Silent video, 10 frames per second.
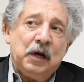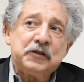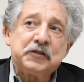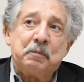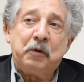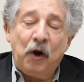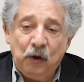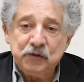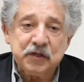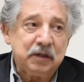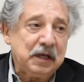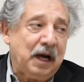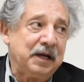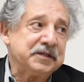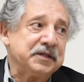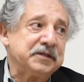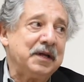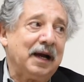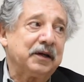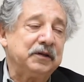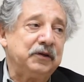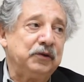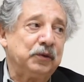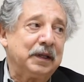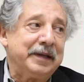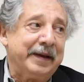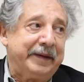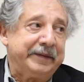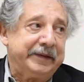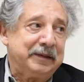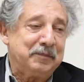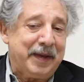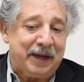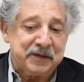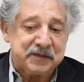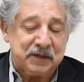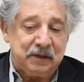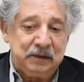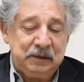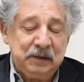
Supposedly ICE is not going to do again in Madison